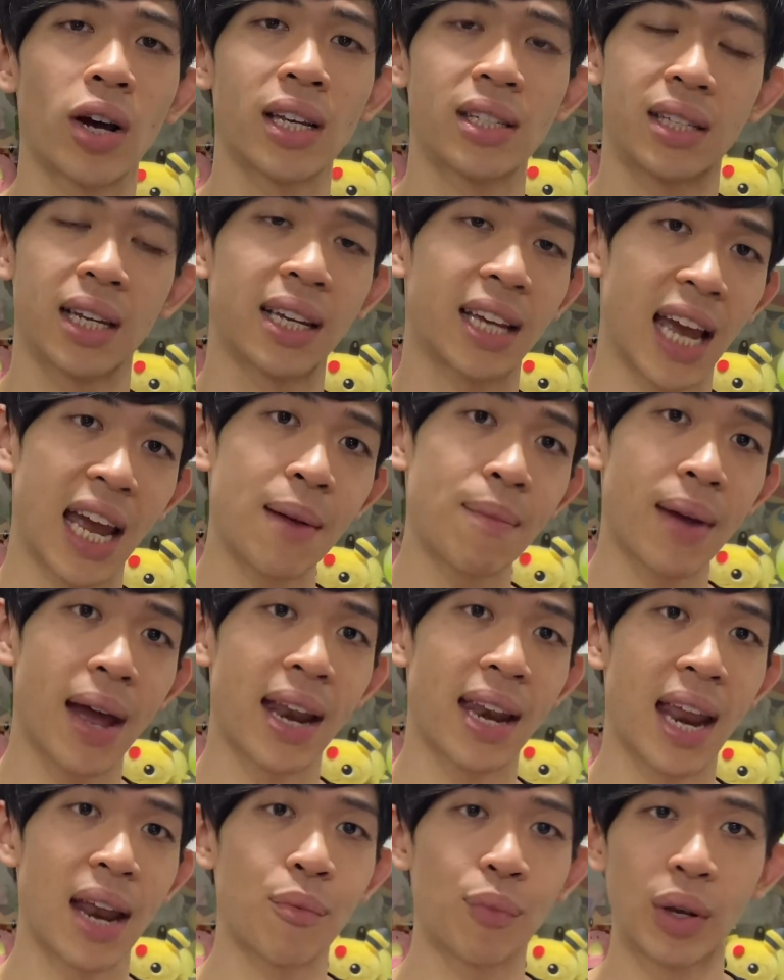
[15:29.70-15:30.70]
is the game
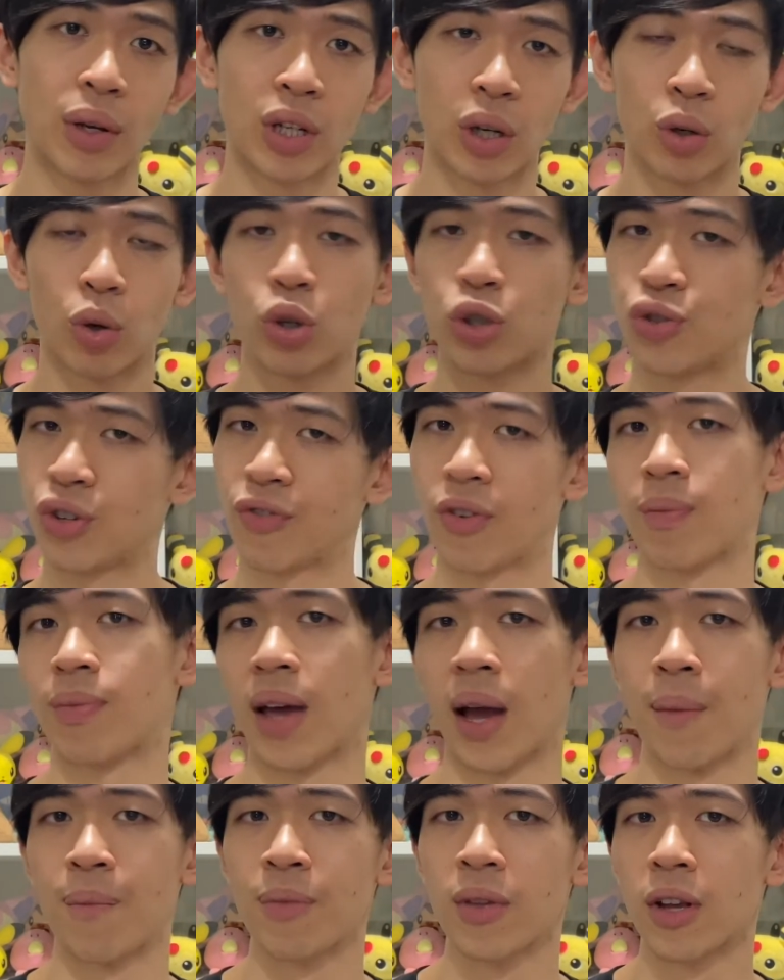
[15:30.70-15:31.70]
and then we shall go straight from
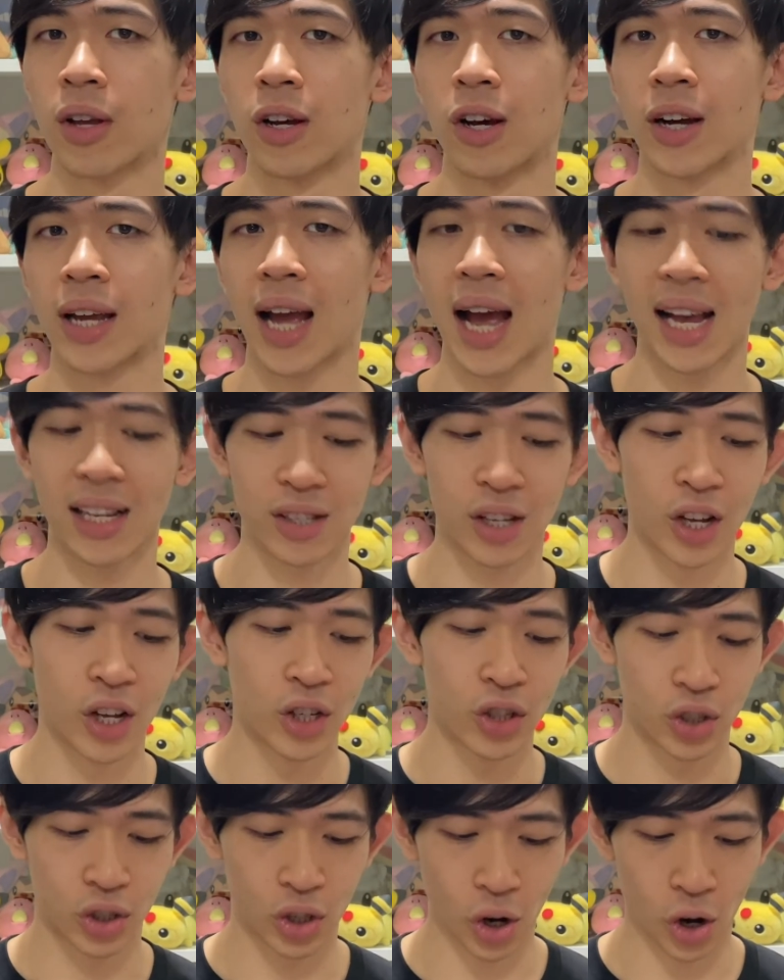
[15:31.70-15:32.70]
there okay guys
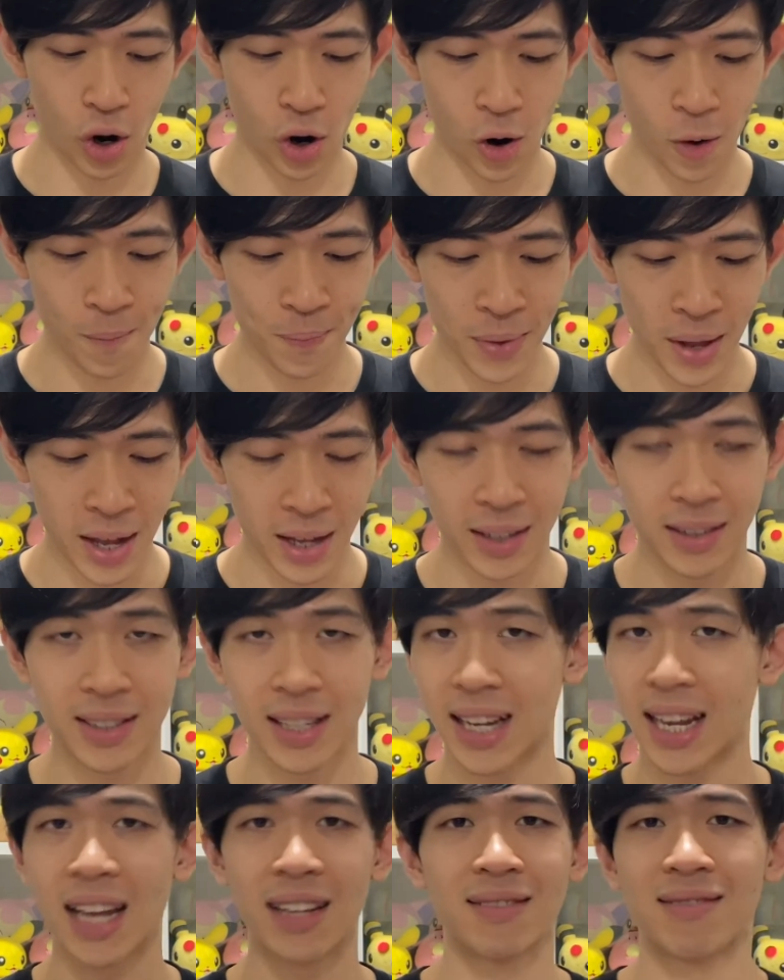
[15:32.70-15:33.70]
so
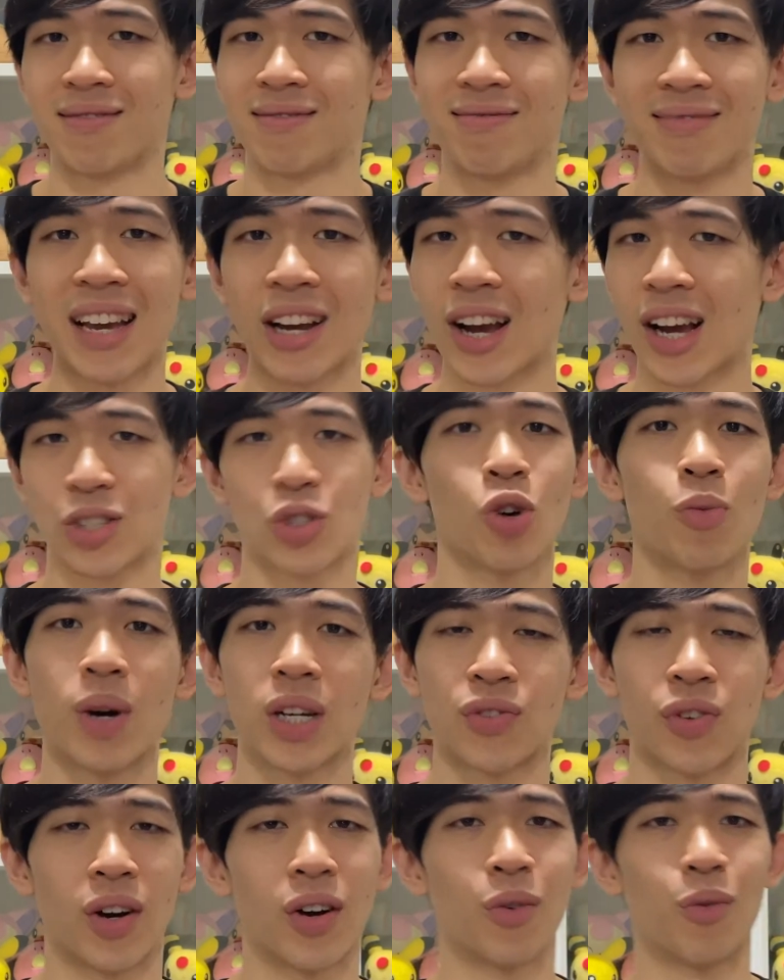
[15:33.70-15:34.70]
again thank you guys so
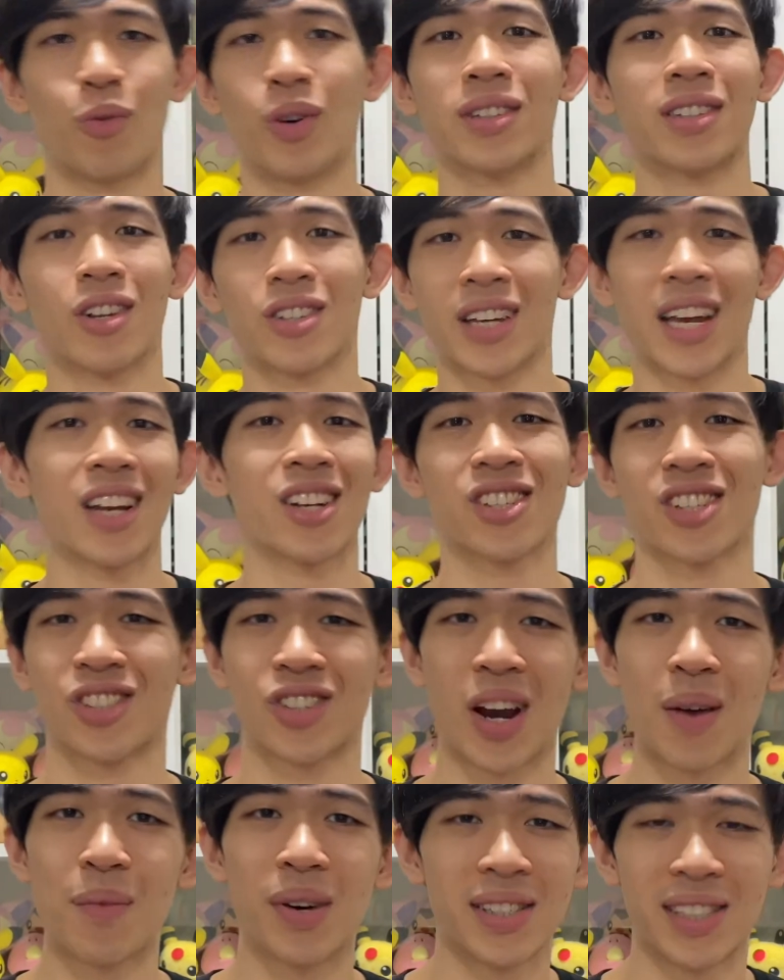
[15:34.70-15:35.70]
much for 1000
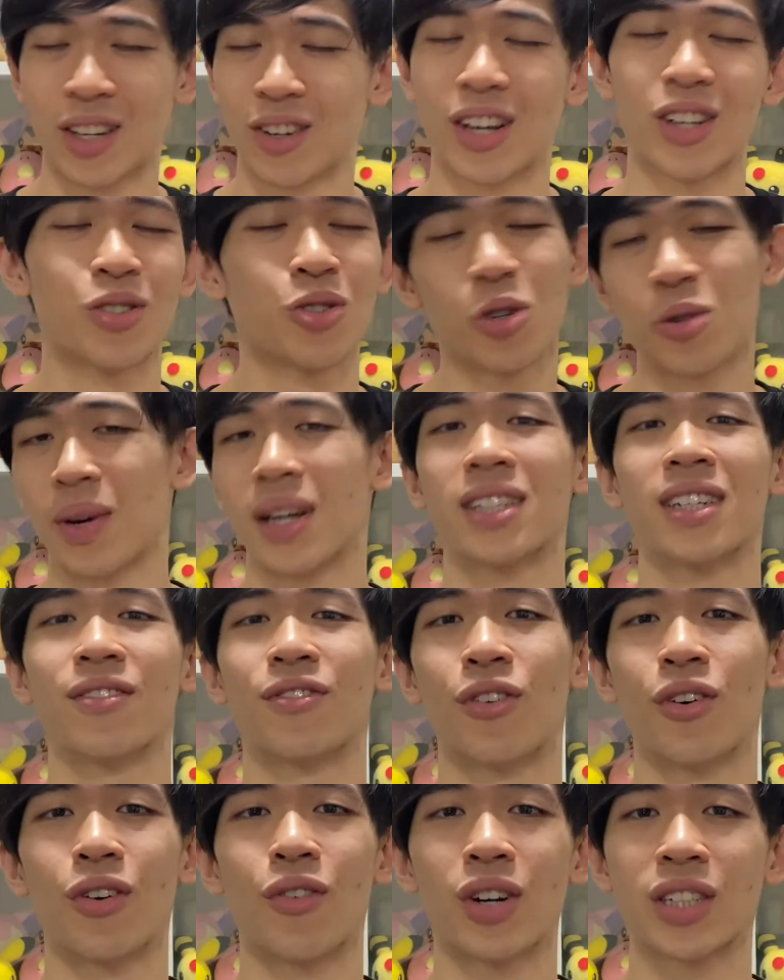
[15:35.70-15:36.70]
subscribers thank you guys so much
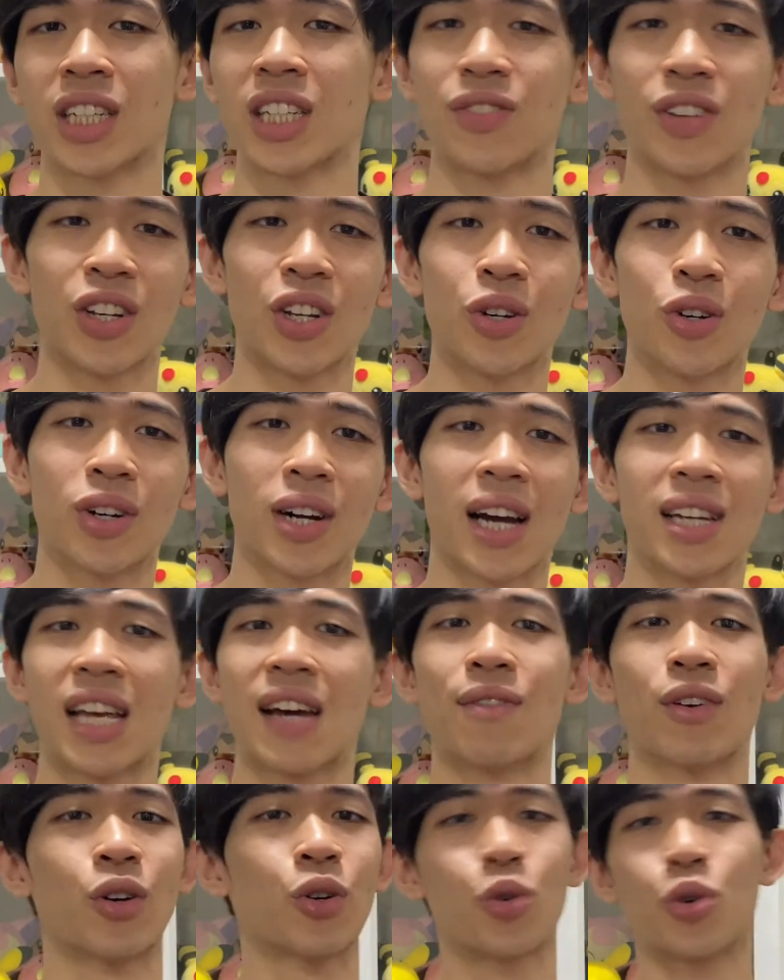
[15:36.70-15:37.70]
for watching this video guys
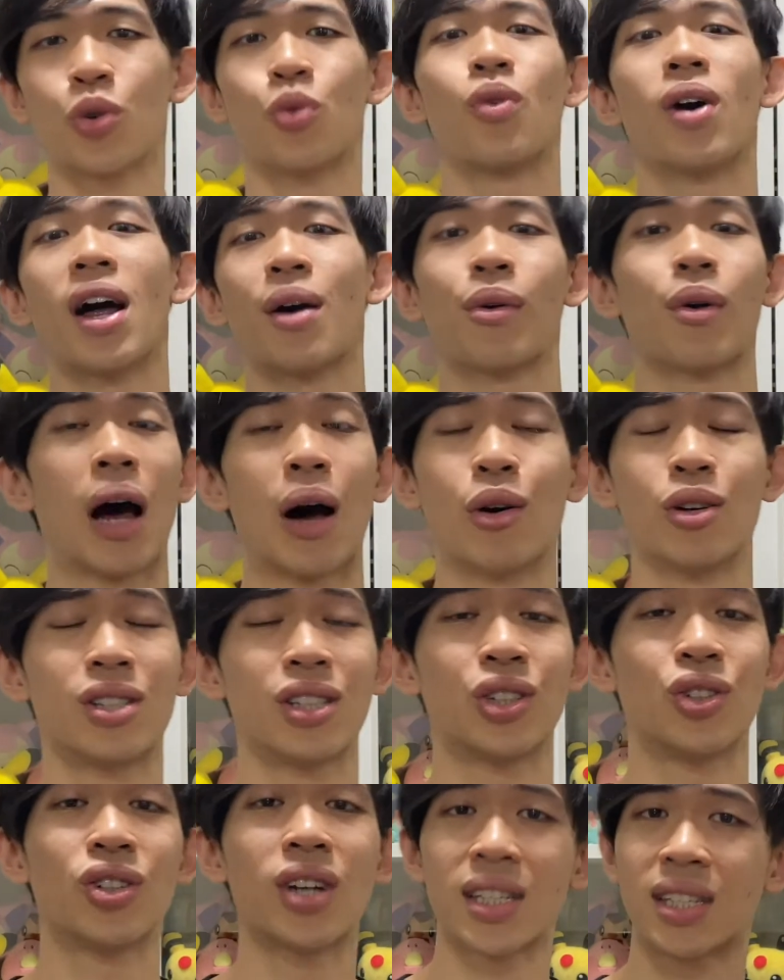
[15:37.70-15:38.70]
have a good one i will
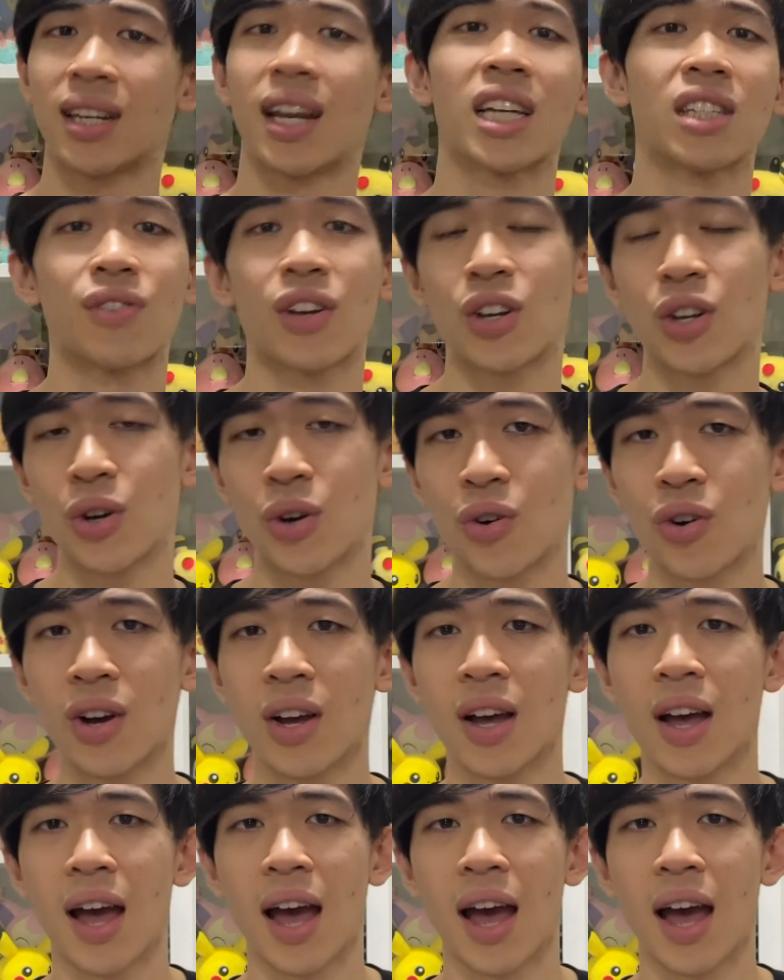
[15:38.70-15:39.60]
see you guys in the next video